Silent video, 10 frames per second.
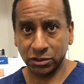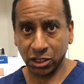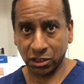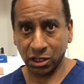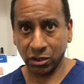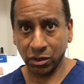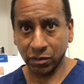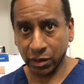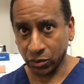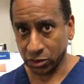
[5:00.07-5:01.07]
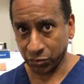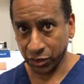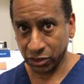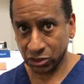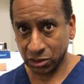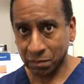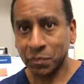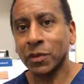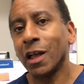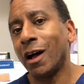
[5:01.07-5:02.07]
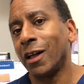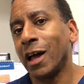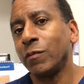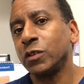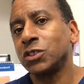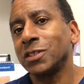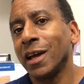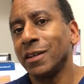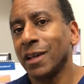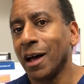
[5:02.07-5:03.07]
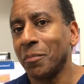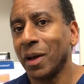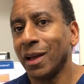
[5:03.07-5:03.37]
take care of or to fix, I'll have you stand up.